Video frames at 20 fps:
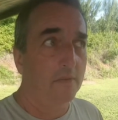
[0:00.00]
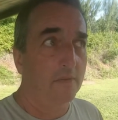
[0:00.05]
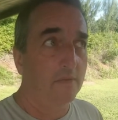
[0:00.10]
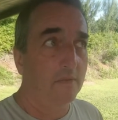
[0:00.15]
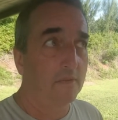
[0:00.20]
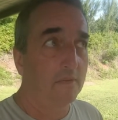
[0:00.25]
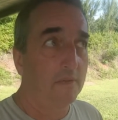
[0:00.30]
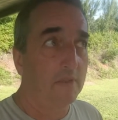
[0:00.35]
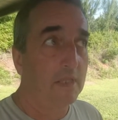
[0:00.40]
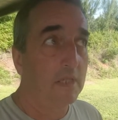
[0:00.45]

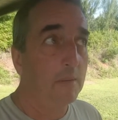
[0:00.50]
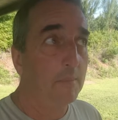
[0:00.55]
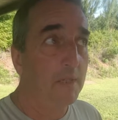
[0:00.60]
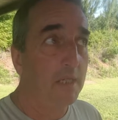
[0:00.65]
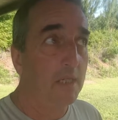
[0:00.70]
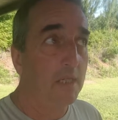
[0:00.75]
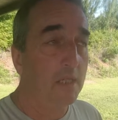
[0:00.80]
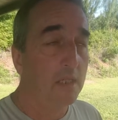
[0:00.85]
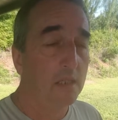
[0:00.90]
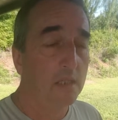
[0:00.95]

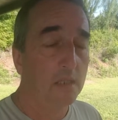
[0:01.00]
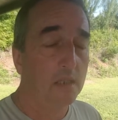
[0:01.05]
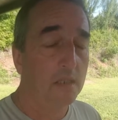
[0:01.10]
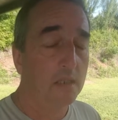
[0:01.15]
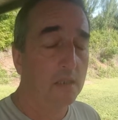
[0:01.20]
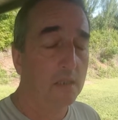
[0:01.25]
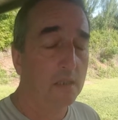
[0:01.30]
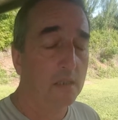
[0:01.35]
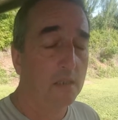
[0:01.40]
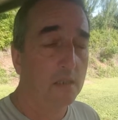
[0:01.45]
steamy
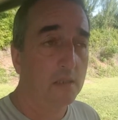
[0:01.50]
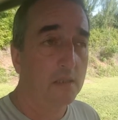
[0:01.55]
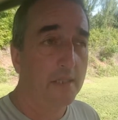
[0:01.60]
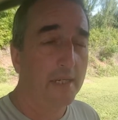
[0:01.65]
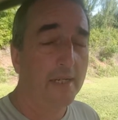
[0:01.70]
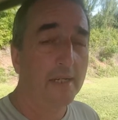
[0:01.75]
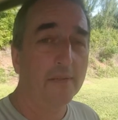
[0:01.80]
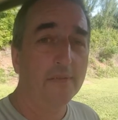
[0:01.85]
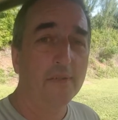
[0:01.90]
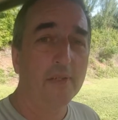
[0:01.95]

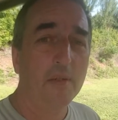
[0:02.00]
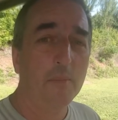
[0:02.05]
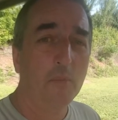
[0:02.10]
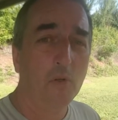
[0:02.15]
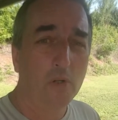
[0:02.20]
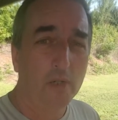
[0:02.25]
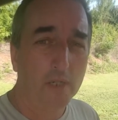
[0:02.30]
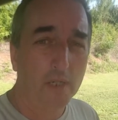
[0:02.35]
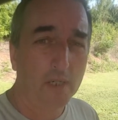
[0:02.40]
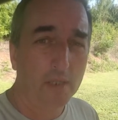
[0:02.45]
Tennessee
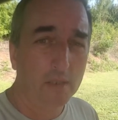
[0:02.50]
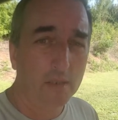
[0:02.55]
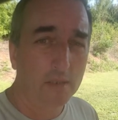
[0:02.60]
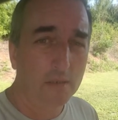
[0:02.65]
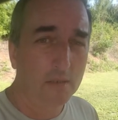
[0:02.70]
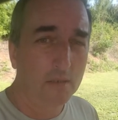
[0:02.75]
morning?